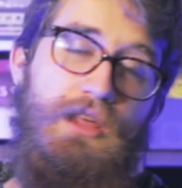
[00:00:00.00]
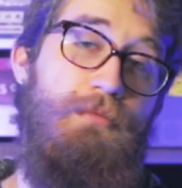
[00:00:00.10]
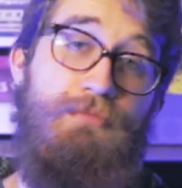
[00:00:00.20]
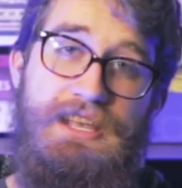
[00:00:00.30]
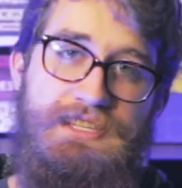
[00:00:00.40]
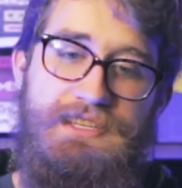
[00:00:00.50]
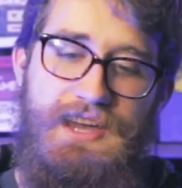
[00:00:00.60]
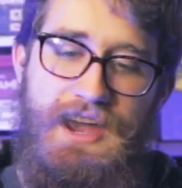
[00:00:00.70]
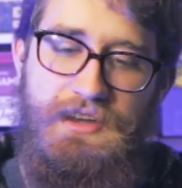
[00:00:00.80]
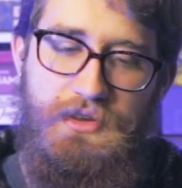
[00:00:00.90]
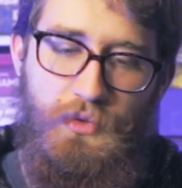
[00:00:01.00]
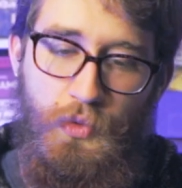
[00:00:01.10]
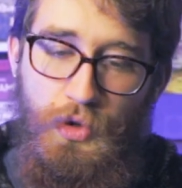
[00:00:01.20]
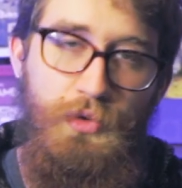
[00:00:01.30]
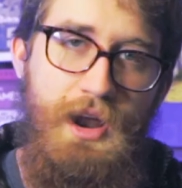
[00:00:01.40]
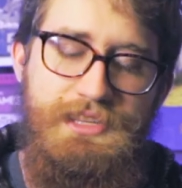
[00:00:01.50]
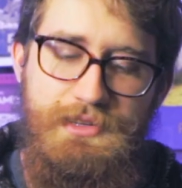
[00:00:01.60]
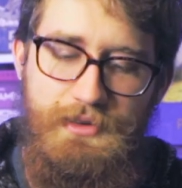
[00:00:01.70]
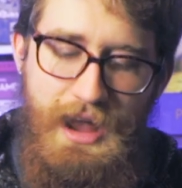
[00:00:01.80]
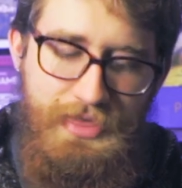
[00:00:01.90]
of the best designed roll and
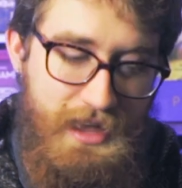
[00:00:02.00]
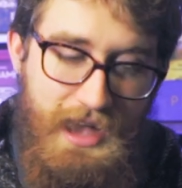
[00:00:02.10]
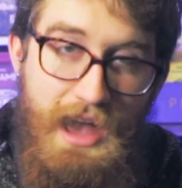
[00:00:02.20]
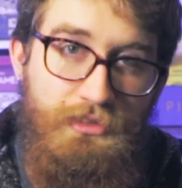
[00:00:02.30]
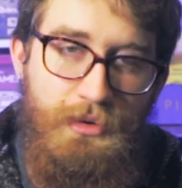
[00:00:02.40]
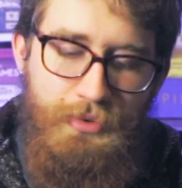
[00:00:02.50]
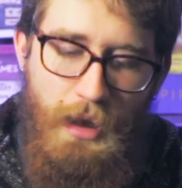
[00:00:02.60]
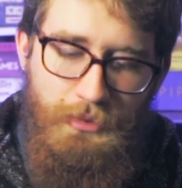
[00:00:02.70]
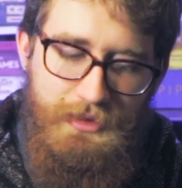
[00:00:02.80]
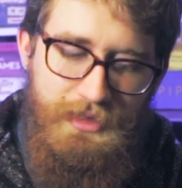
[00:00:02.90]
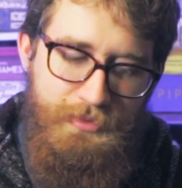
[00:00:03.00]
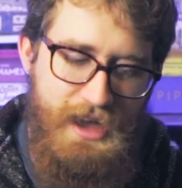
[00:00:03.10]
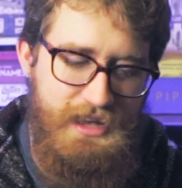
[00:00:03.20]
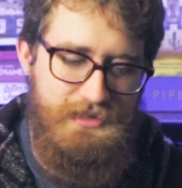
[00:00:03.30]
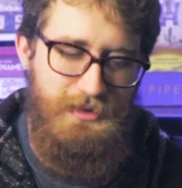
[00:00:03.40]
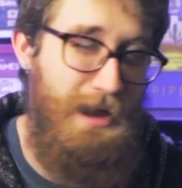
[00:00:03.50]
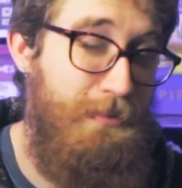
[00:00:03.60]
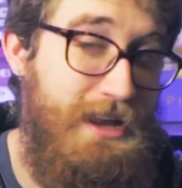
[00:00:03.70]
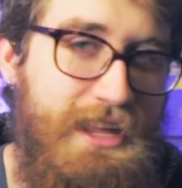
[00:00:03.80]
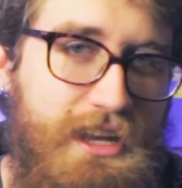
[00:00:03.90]
writes, I think, ever. Probably the best. I
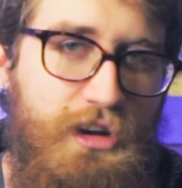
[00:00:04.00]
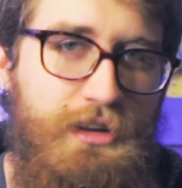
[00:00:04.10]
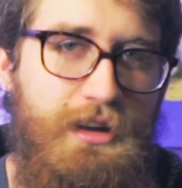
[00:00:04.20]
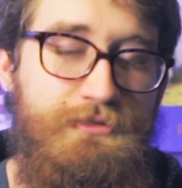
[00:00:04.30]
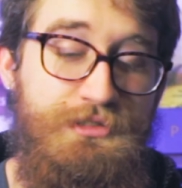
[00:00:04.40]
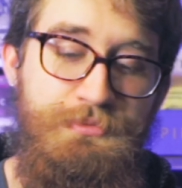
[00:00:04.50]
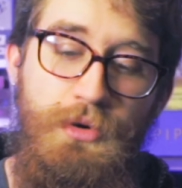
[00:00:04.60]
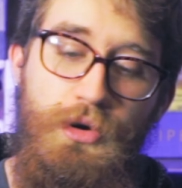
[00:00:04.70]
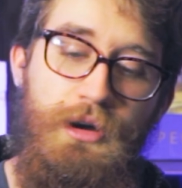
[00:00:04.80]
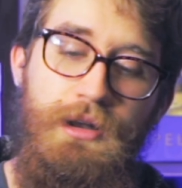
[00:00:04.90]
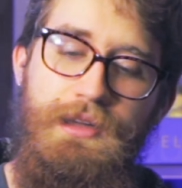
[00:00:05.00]
might like Cartographers more,